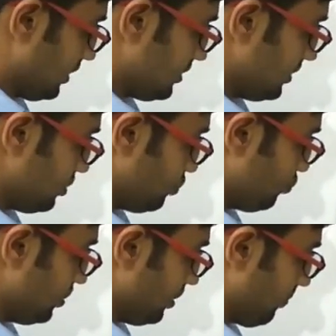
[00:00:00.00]
this is 2
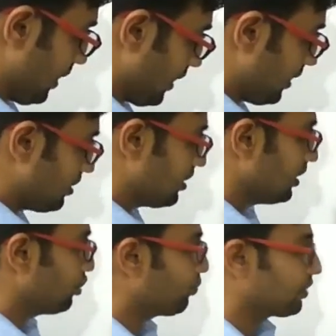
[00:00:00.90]
in the bracket,
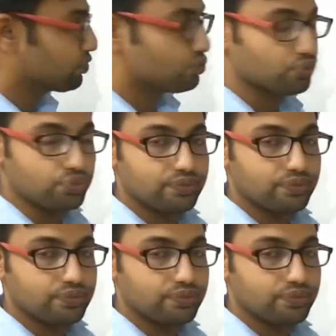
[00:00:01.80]
3q plus 2.